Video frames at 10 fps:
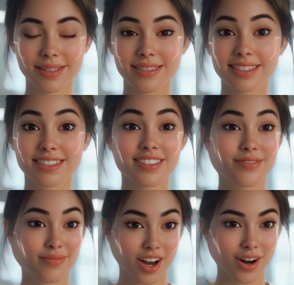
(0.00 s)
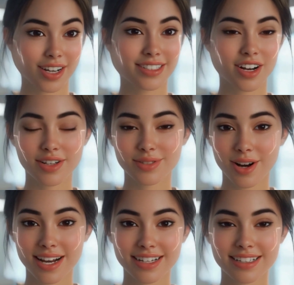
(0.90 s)
This is various
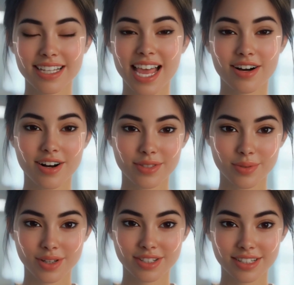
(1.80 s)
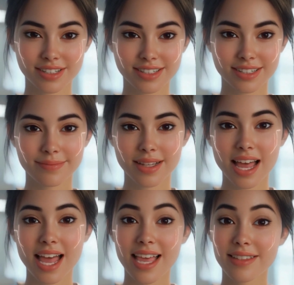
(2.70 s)
arthritis and arthrosis.
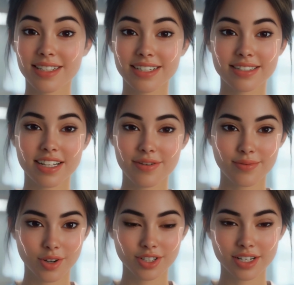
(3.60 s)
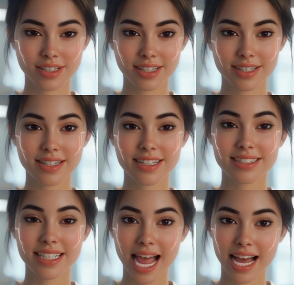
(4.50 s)
And this, unfortunately, is
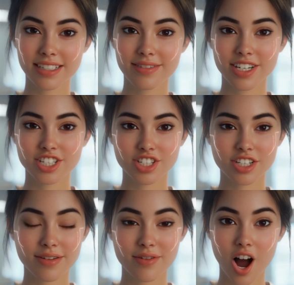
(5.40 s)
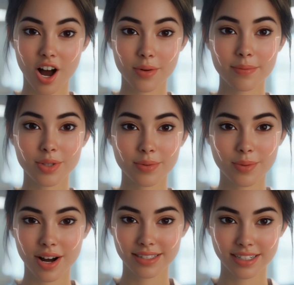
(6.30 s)
the activation of autoimmune
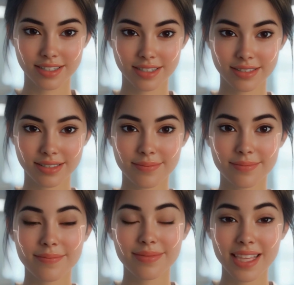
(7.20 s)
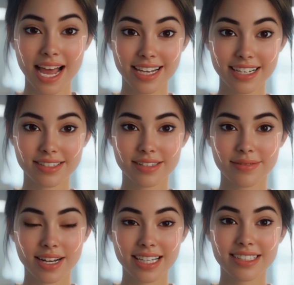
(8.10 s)
processes. That is,
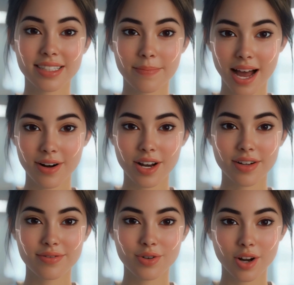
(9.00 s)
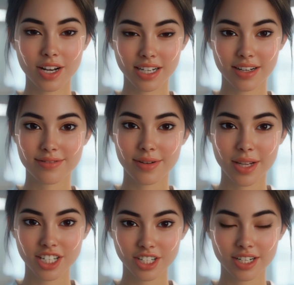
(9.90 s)
against the background of chronic
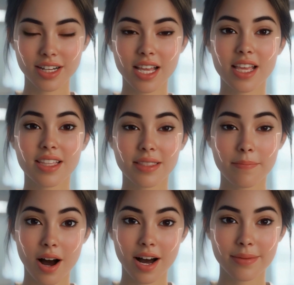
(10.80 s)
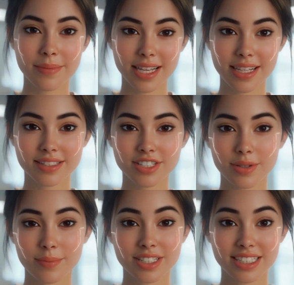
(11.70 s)
inflammation, the body begins to
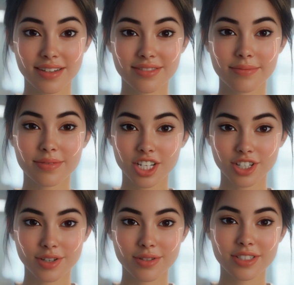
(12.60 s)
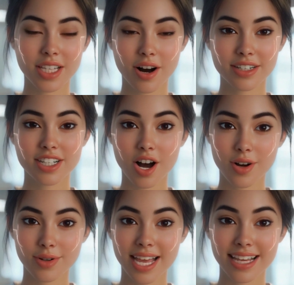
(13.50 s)
perceive some tissues that are its
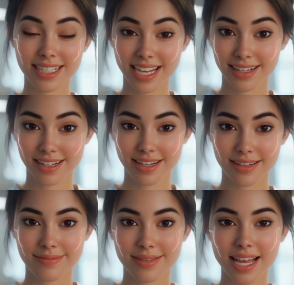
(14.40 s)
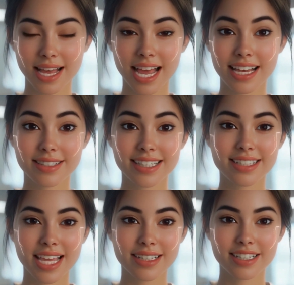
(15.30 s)
own as alien. And these
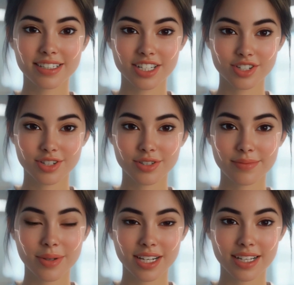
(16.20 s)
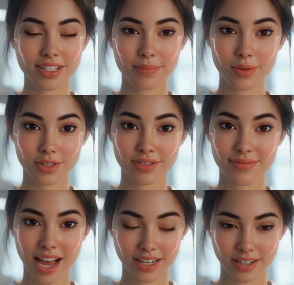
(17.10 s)
alien tissues begin to produce
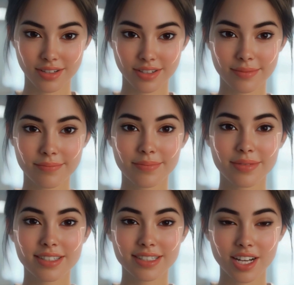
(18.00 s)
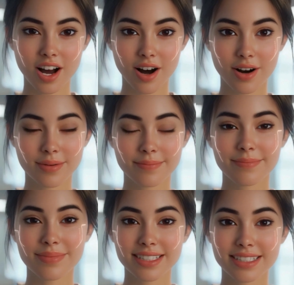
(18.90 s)
factors. So,
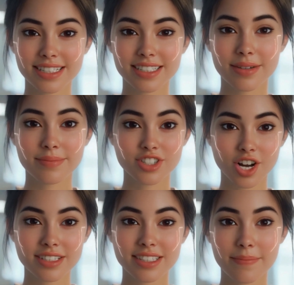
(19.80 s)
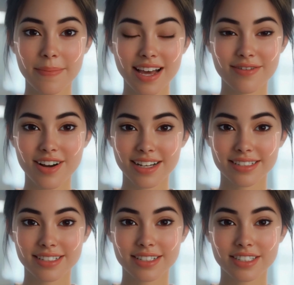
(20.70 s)
the system starts to manifest.